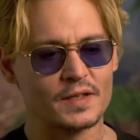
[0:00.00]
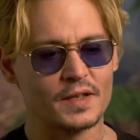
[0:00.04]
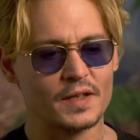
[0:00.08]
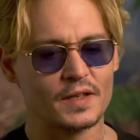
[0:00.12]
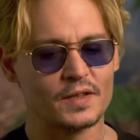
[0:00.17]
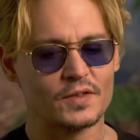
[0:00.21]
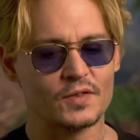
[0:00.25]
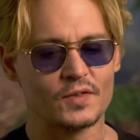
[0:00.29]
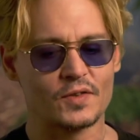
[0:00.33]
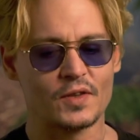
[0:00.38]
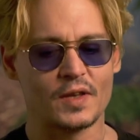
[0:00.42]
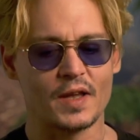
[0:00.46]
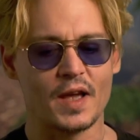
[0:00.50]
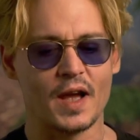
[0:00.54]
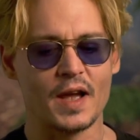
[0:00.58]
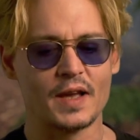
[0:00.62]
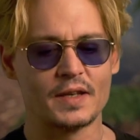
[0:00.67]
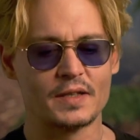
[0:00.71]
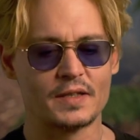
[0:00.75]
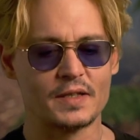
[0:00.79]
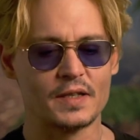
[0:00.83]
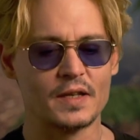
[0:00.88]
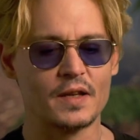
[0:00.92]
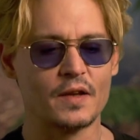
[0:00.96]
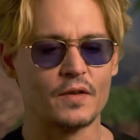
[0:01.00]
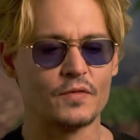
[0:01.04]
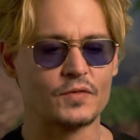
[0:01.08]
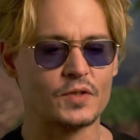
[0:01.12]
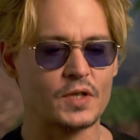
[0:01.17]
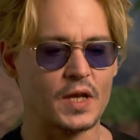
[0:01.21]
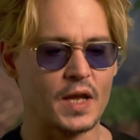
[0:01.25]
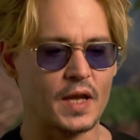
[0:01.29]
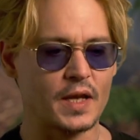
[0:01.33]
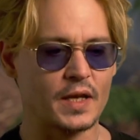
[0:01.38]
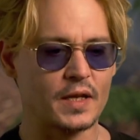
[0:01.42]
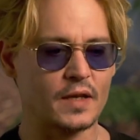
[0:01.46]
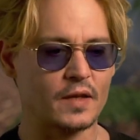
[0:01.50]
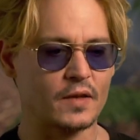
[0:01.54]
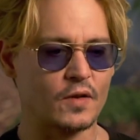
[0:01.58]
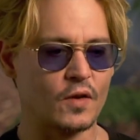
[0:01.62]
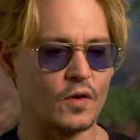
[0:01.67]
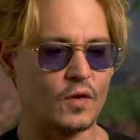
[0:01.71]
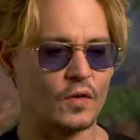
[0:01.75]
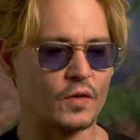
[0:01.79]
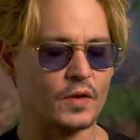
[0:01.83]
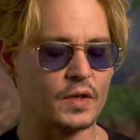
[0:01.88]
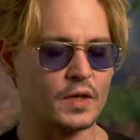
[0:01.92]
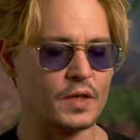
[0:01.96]
It's the idea of taking
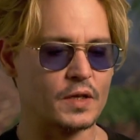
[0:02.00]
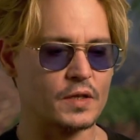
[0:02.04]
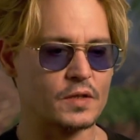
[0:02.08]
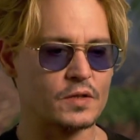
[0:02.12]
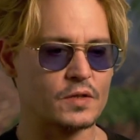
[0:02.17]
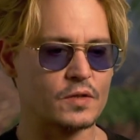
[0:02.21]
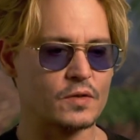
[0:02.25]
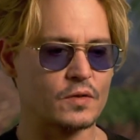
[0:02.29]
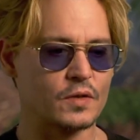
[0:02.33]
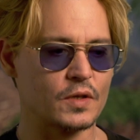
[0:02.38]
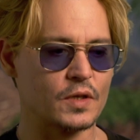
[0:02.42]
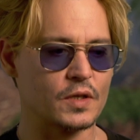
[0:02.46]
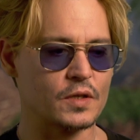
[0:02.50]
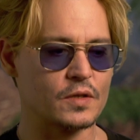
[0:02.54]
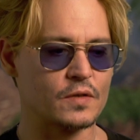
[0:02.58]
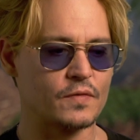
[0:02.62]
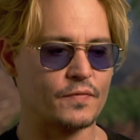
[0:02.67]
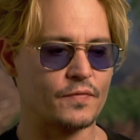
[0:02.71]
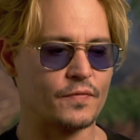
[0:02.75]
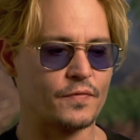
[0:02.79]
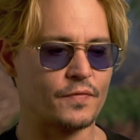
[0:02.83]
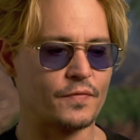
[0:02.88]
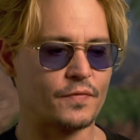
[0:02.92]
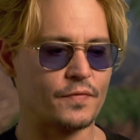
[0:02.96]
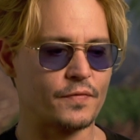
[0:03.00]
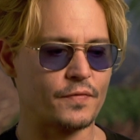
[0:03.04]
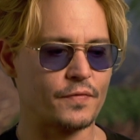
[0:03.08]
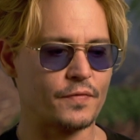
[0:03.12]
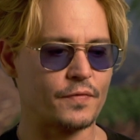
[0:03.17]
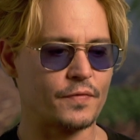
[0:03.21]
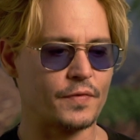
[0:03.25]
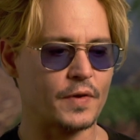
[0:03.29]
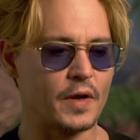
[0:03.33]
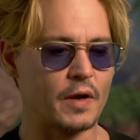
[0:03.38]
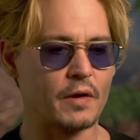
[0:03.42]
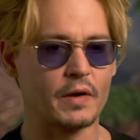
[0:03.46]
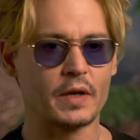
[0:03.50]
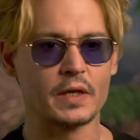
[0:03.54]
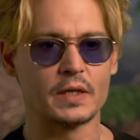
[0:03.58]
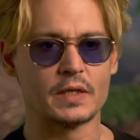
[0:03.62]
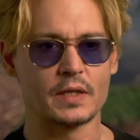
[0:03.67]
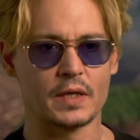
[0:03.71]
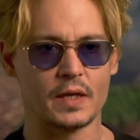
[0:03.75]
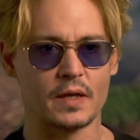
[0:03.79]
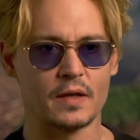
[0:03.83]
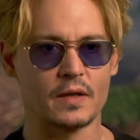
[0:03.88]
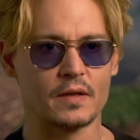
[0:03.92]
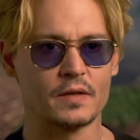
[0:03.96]
all these these fairy
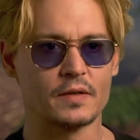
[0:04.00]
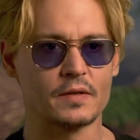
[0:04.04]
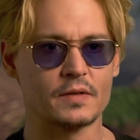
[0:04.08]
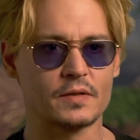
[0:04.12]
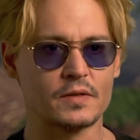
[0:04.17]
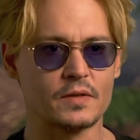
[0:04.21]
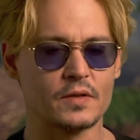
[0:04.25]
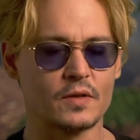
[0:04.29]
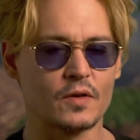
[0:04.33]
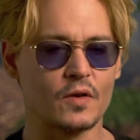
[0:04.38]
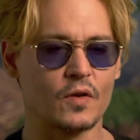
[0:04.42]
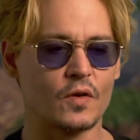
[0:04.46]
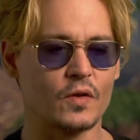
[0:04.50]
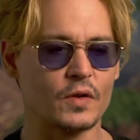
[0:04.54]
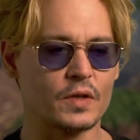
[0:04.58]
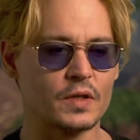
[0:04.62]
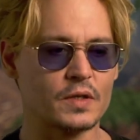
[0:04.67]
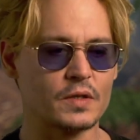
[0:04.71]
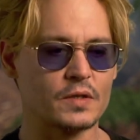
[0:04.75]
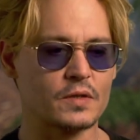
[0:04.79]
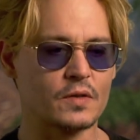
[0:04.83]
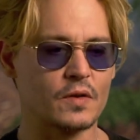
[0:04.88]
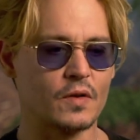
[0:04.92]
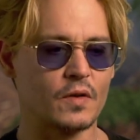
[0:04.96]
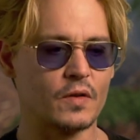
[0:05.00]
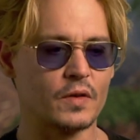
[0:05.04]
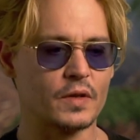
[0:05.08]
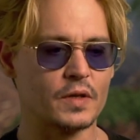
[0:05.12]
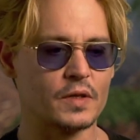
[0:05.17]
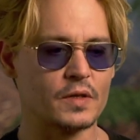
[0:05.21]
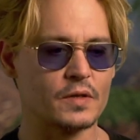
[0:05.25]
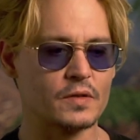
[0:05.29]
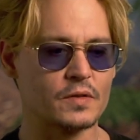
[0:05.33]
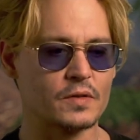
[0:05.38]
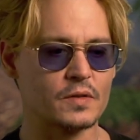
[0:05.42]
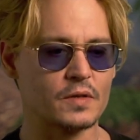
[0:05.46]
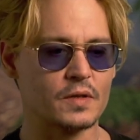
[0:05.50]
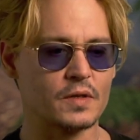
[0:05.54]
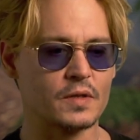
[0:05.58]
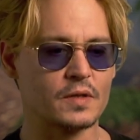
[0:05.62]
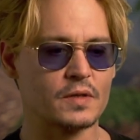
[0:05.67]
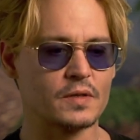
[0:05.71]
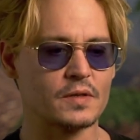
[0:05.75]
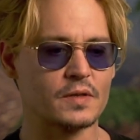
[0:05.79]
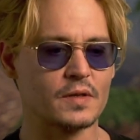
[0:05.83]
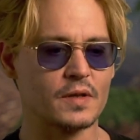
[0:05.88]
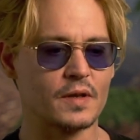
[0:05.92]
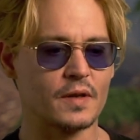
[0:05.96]
tales, you know, all these all these
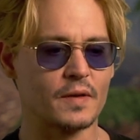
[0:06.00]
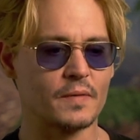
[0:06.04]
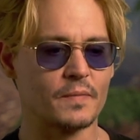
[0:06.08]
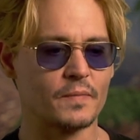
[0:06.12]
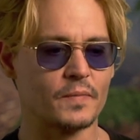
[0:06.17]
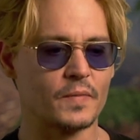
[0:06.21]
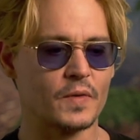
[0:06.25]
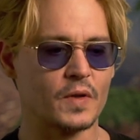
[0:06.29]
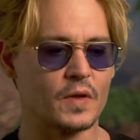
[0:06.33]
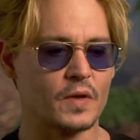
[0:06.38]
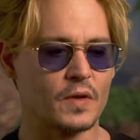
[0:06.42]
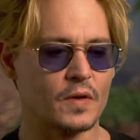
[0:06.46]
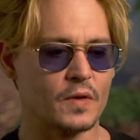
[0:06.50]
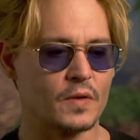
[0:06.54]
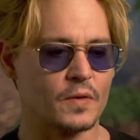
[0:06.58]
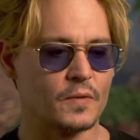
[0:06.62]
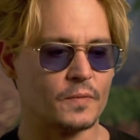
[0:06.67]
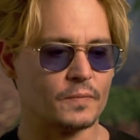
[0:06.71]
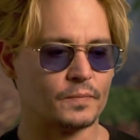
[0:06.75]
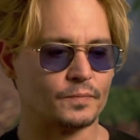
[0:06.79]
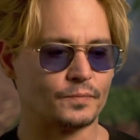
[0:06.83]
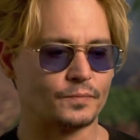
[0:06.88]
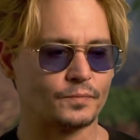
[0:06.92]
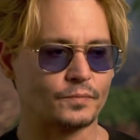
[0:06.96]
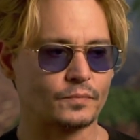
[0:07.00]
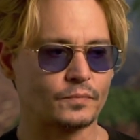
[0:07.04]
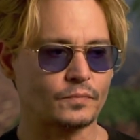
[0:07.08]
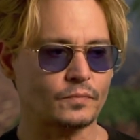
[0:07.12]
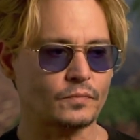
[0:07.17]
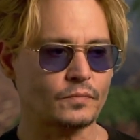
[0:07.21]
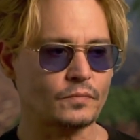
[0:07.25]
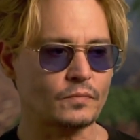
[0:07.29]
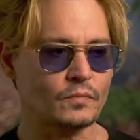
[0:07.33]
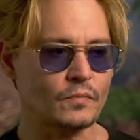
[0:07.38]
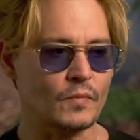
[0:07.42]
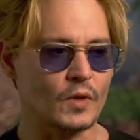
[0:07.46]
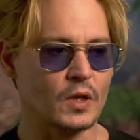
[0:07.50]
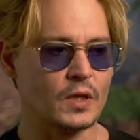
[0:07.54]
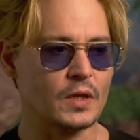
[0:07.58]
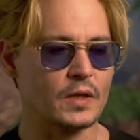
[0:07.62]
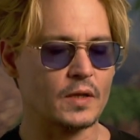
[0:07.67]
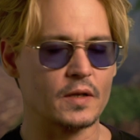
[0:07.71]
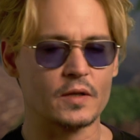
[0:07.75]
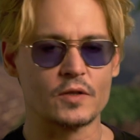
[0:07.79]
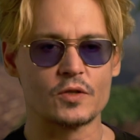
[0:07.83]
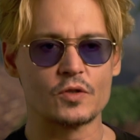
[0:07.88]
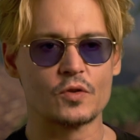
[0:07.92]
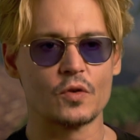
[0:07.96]
these uh,
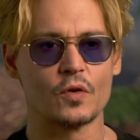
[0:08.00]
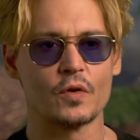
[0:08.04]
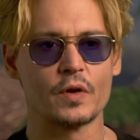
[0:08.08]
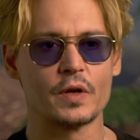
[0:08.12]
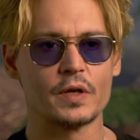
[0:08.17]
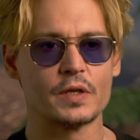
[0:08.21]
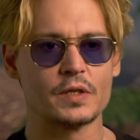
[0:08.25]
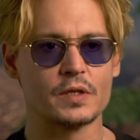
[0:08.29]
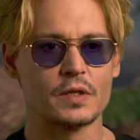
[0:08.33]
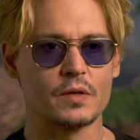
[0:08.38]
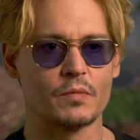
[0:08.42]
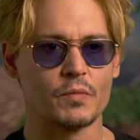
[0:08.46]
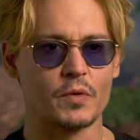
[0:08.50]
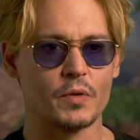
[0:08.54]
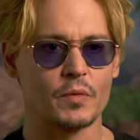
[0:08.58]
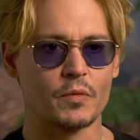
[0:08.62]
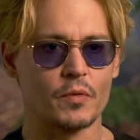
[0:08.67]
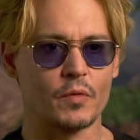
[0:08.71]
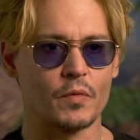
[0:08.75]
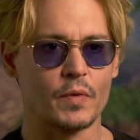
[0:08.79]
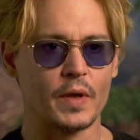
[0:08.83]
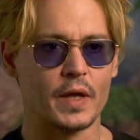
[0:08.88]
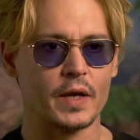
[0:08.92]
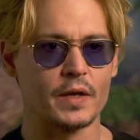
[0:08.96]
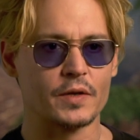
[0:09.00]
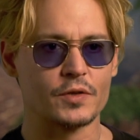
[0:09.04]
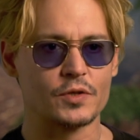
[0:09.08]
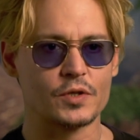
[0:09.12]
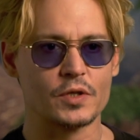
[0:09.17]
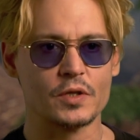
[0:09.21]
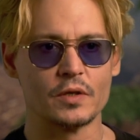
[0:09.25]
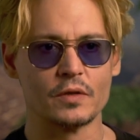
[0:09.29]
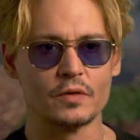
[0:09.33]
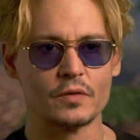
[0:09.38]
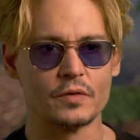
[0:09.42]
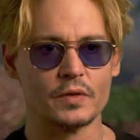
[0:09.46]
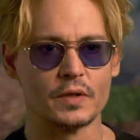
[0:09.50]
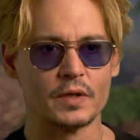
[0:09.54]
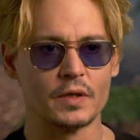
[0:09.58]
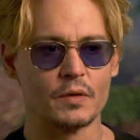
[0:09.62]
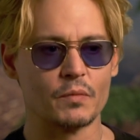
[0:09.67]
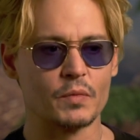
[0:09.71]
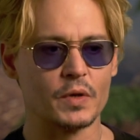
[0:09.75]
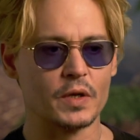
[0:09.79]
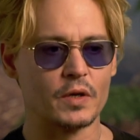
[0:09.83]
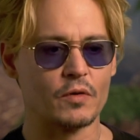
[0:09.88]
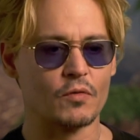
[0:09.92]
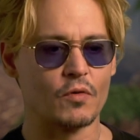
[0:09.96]
little stories that we were read as children,
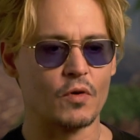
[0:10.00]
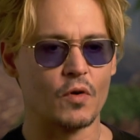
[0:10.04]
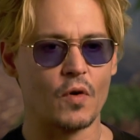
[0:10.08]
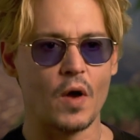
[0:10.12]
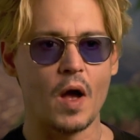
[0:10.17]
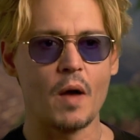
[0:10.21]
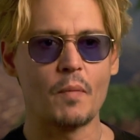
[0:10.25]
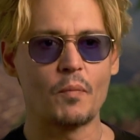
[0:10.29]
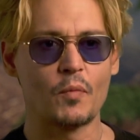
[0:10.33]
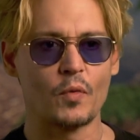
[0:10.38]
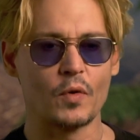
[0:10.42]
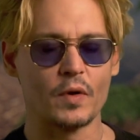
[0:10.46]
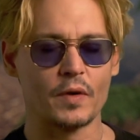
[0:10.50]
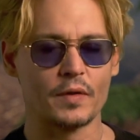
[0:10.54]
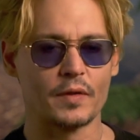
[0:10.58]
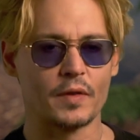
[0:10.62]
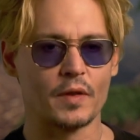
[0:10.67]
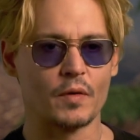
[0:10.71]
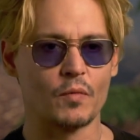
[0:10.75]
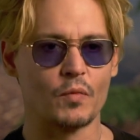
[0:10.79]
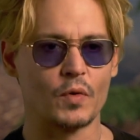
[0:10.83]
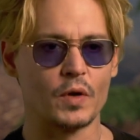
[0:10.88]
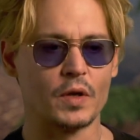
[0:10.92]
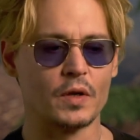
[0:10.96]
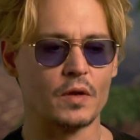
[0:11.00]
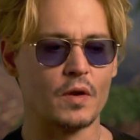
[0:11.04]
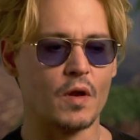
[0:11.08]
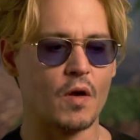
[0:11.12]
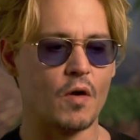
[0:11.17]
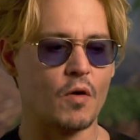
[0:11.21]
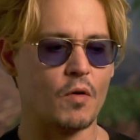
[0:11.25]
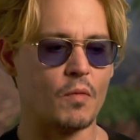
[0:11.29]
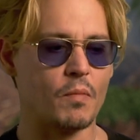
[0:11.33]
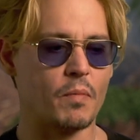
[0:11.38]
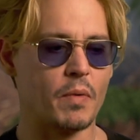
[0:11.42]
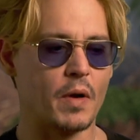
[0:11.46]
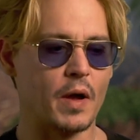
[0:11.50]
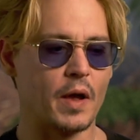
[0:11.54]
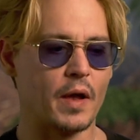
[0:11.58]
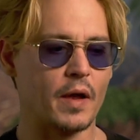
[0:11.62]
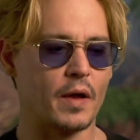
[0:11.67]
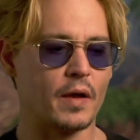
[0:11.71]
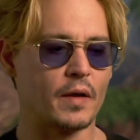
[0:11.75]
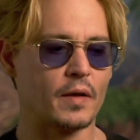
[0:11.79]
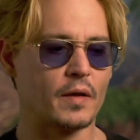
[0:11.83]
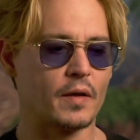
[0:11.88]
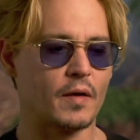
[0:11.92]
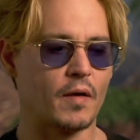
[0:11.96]
that we grew up with, that we know
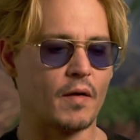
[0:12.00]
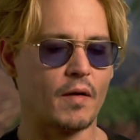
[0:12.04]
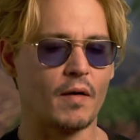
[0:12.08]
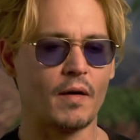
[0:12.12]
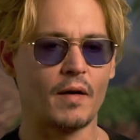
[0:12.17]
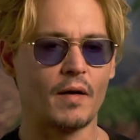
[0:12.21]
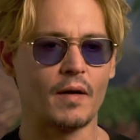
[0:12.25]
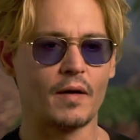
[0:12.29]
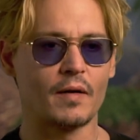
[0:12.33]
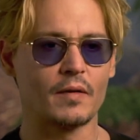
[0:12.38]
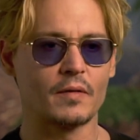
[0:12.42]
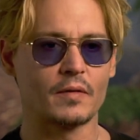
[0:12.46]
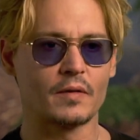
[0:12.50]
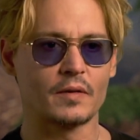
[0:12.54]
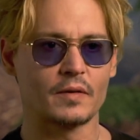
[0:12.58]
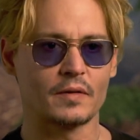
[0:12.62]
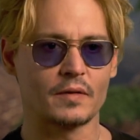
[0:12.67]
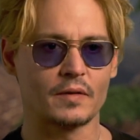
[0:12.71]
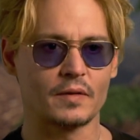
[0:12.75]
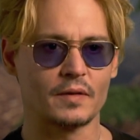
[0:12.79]
by heart,